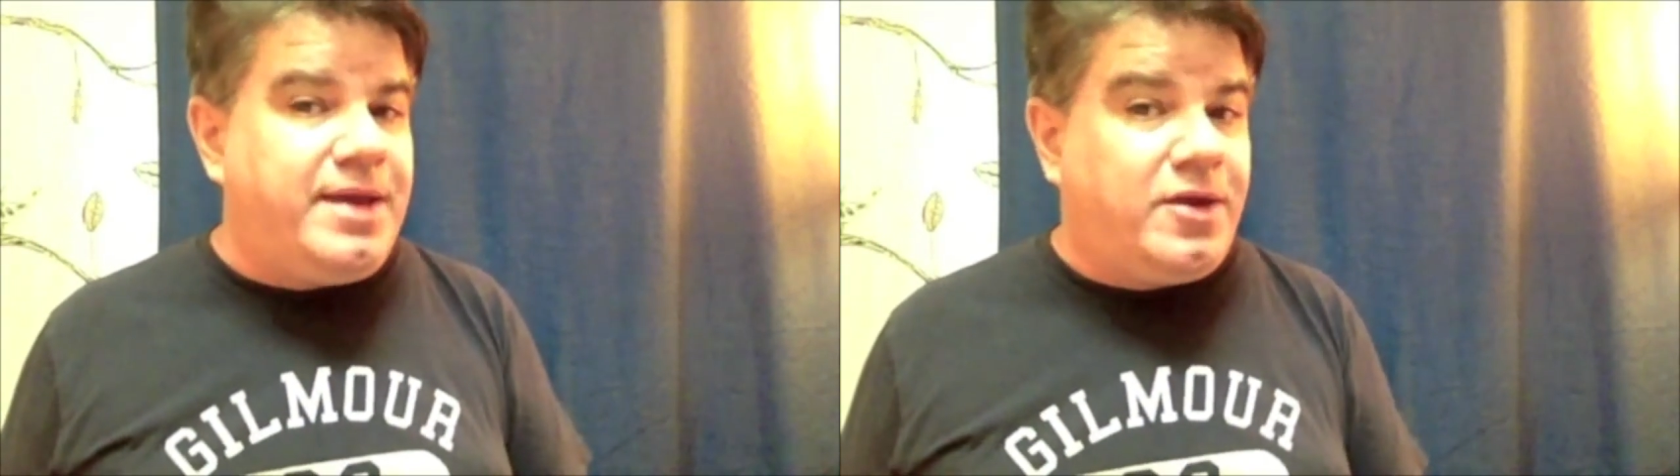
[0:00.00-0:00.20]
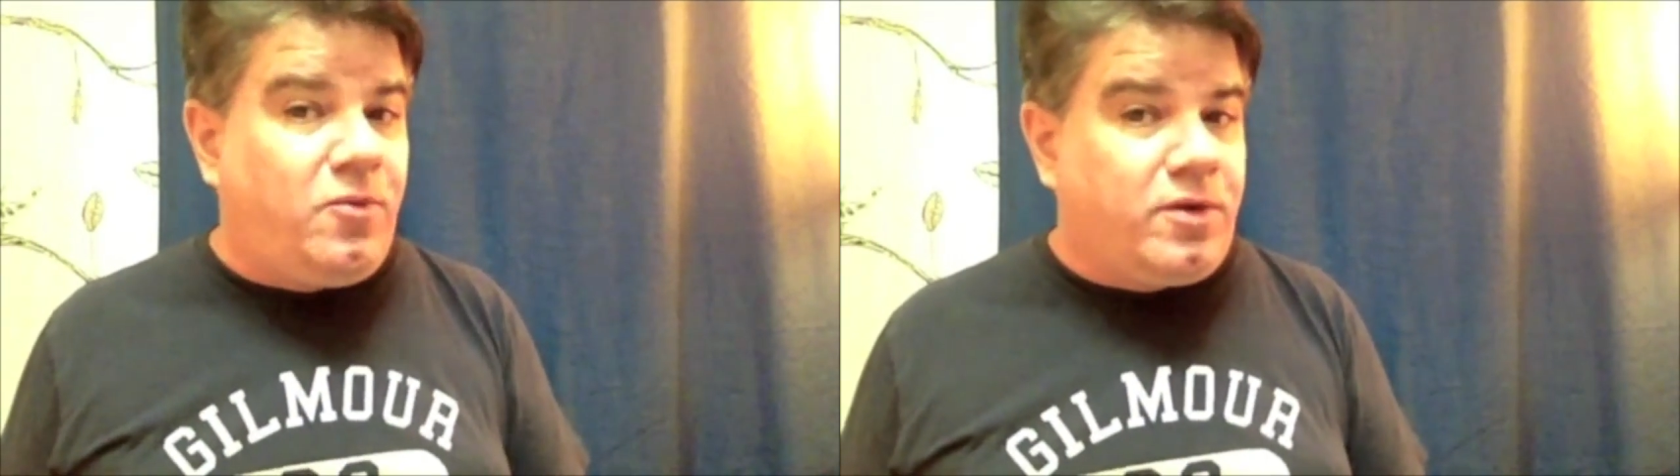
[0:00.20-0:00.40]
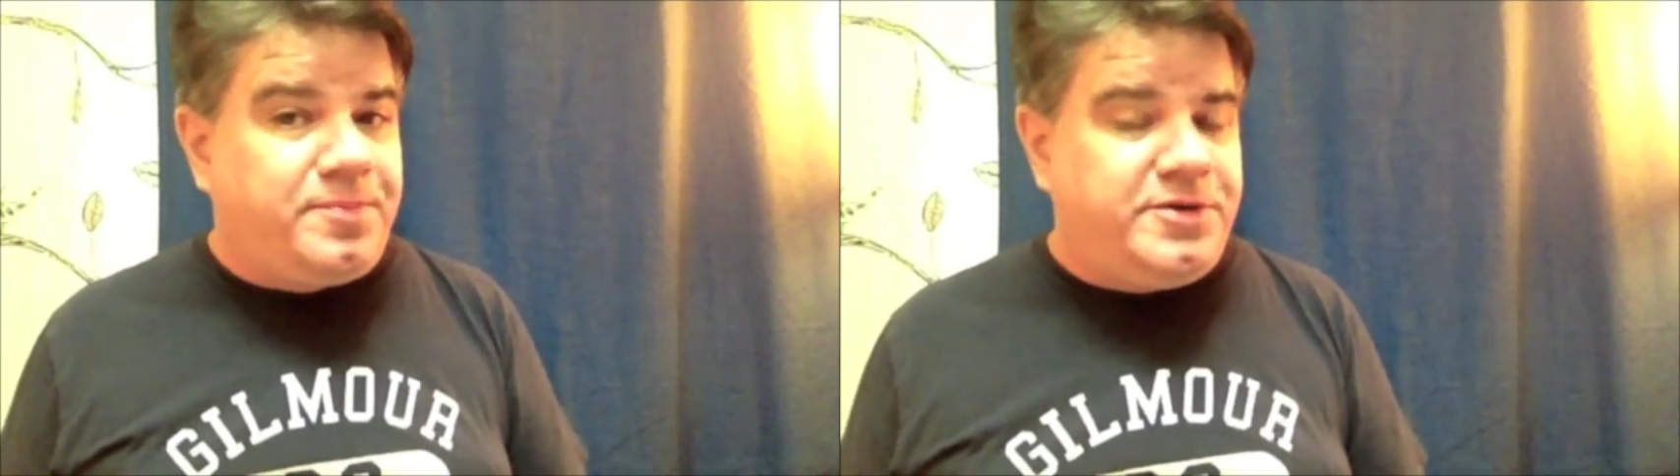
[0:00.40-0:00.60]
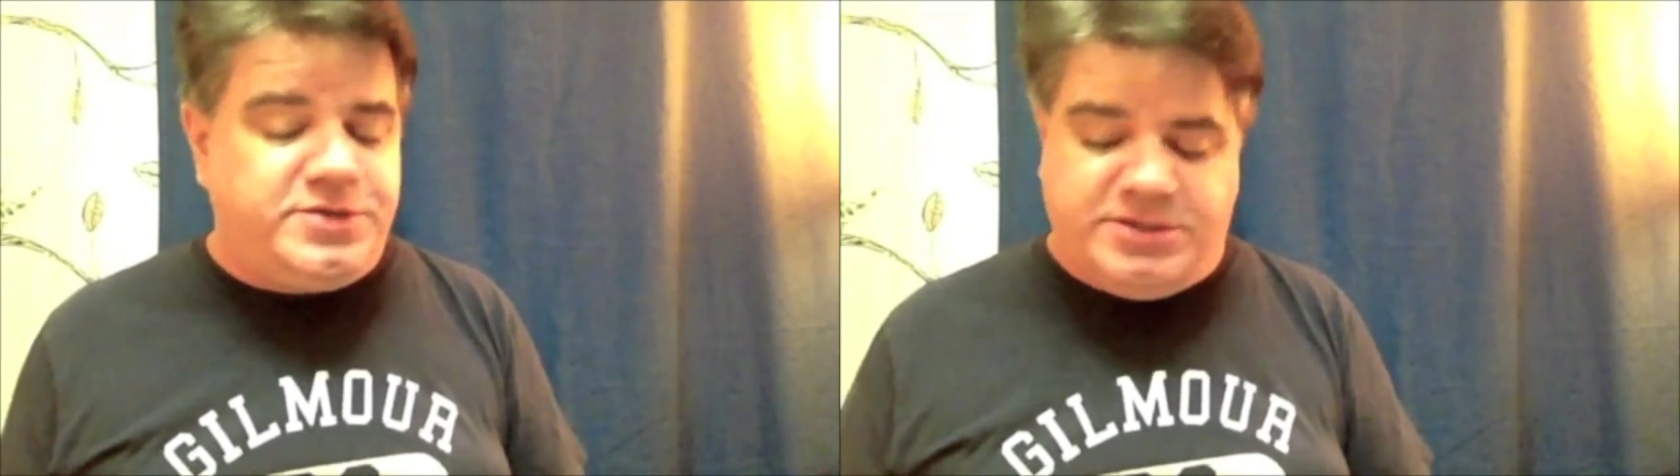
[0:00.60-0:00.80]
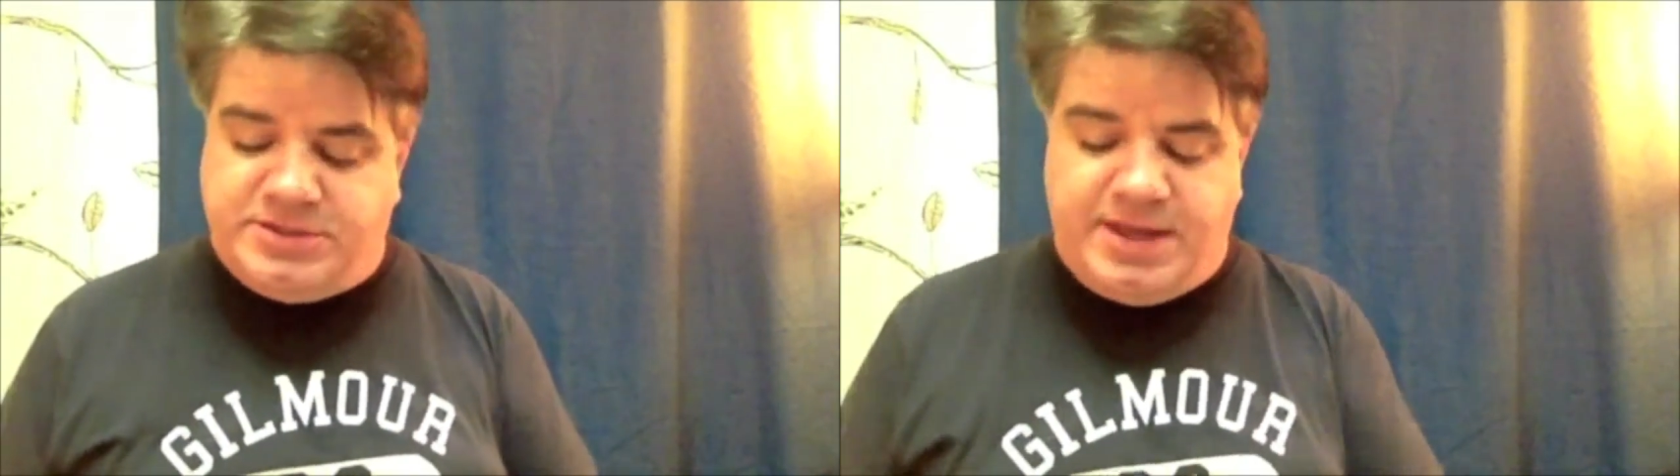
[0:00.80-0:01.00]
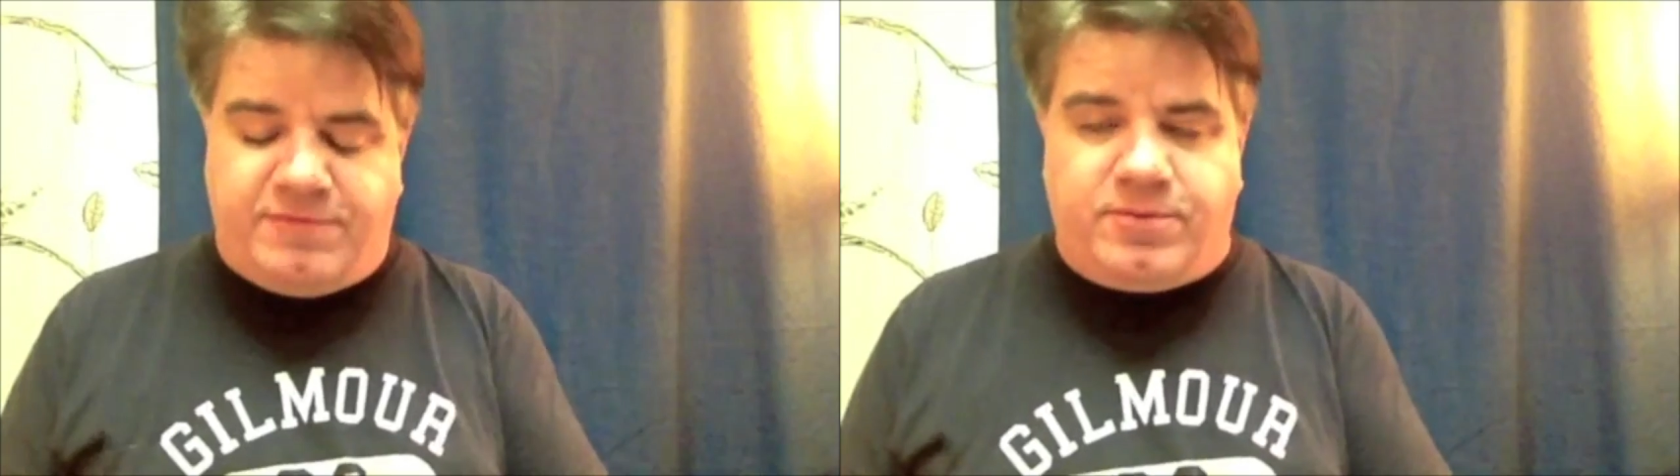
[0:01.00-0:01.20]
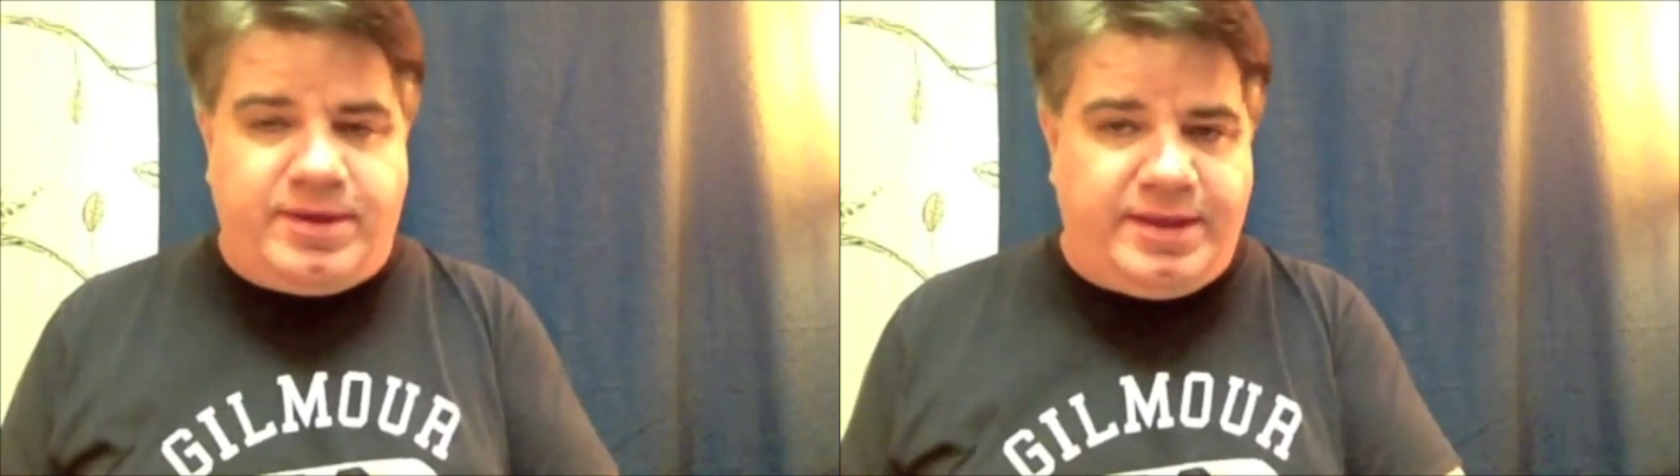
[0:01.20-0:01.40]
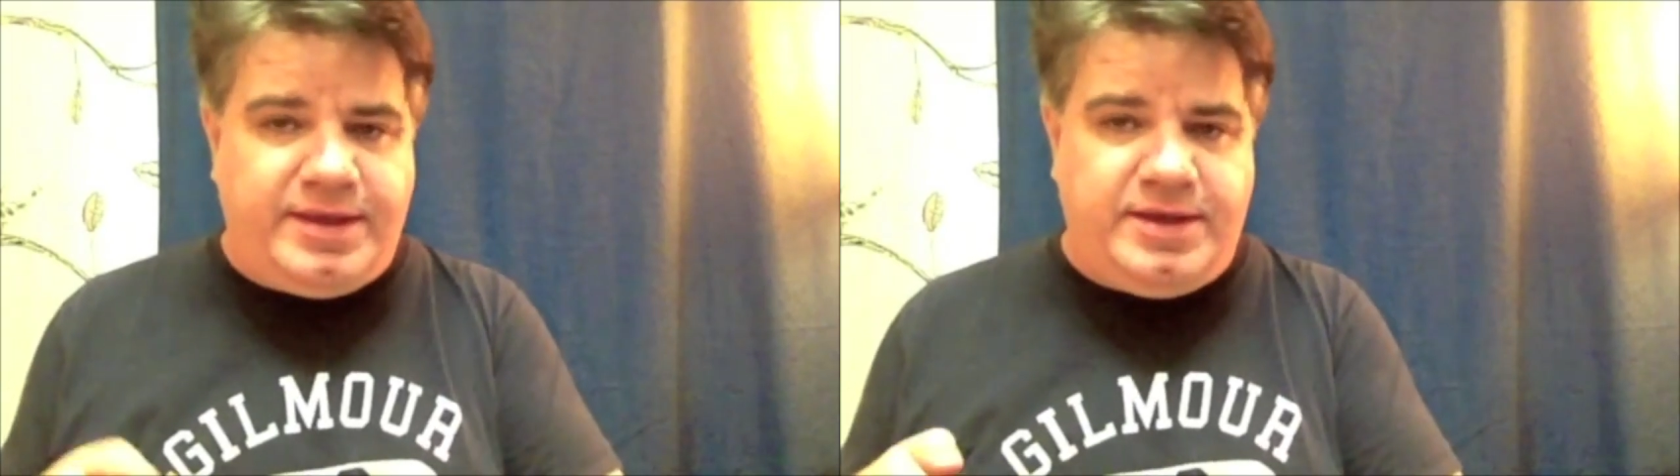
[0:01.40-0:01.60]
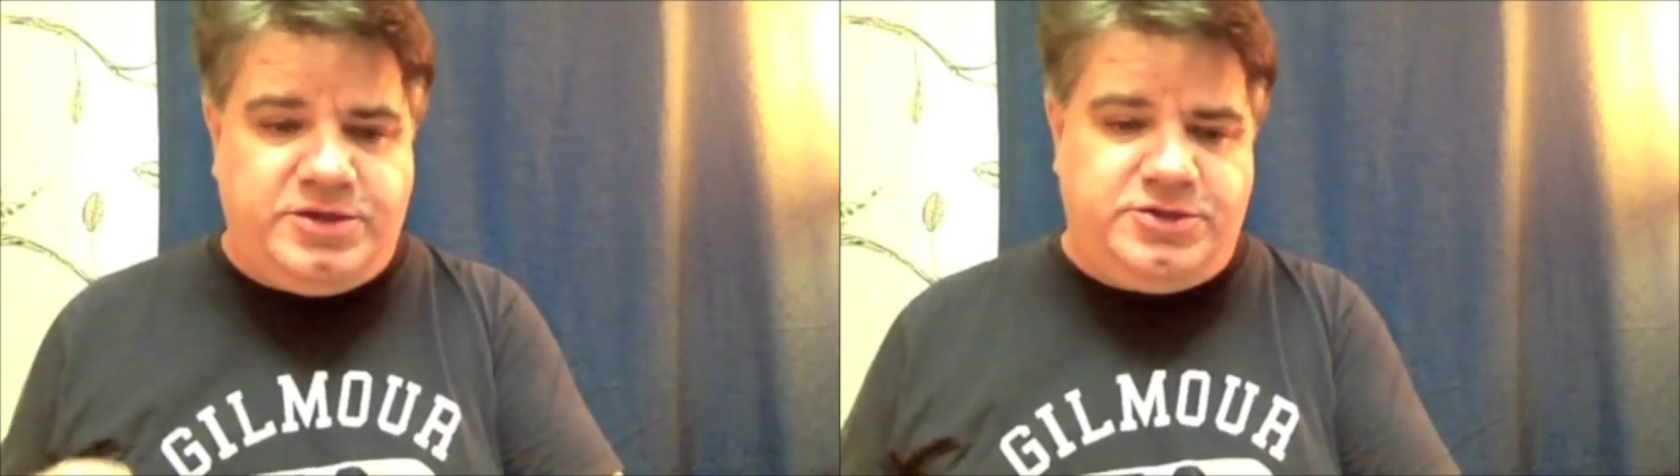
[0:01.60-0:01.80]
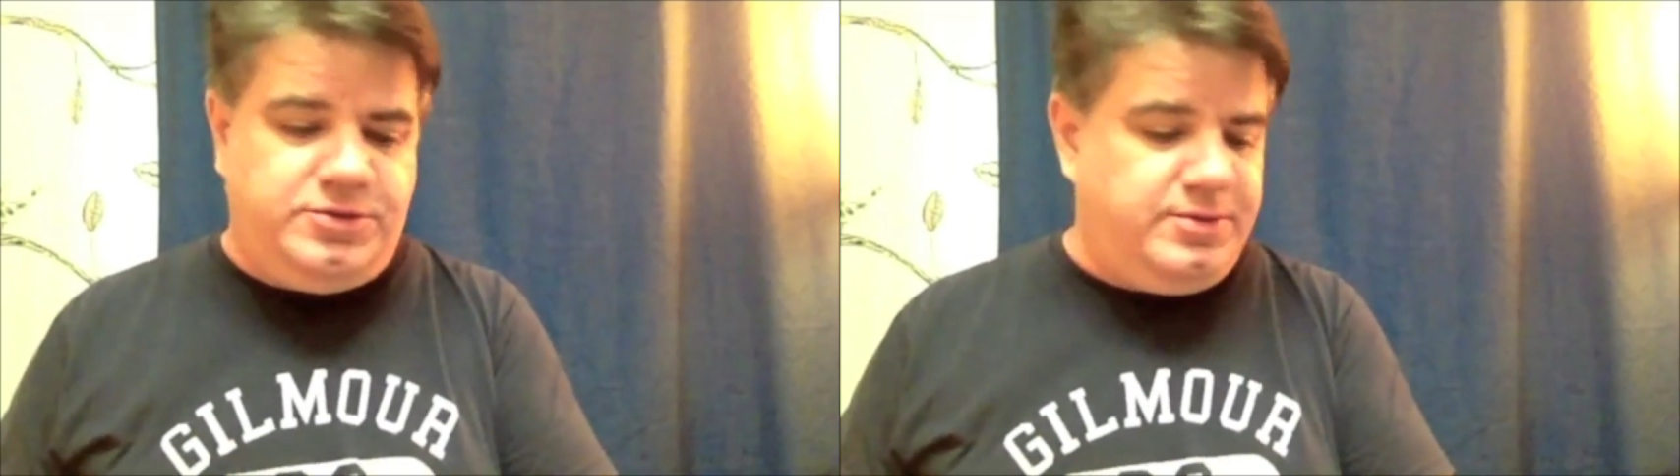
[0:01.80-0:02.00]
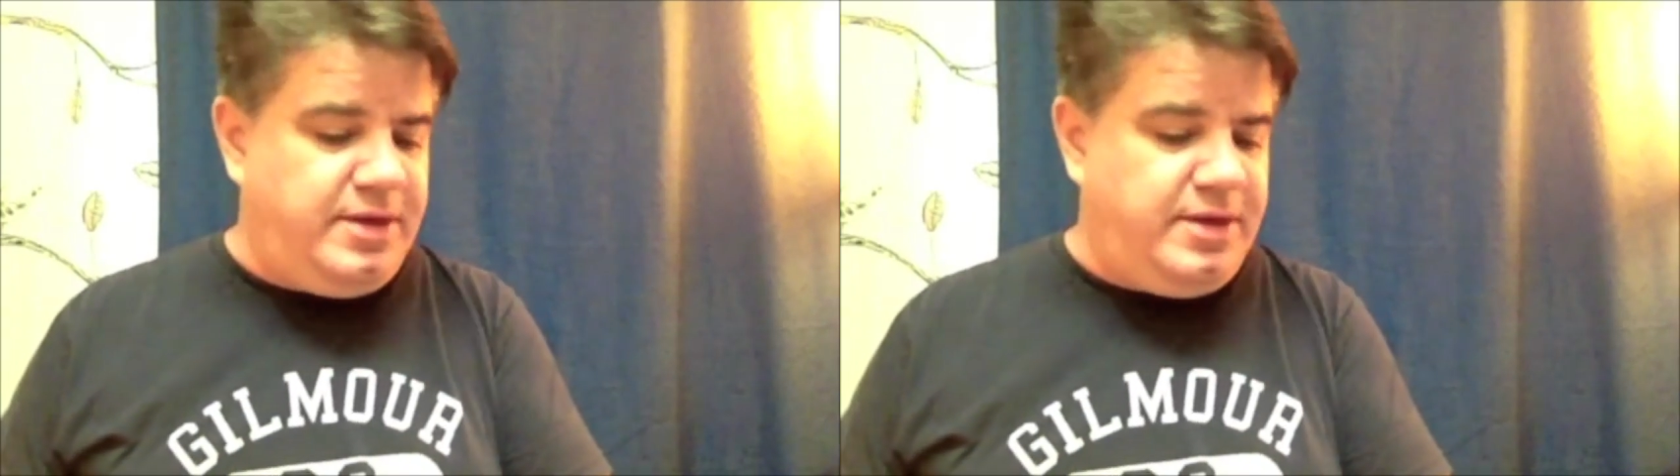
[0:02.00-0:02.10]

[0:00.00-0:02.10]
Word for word: Neck warpage is never really an issue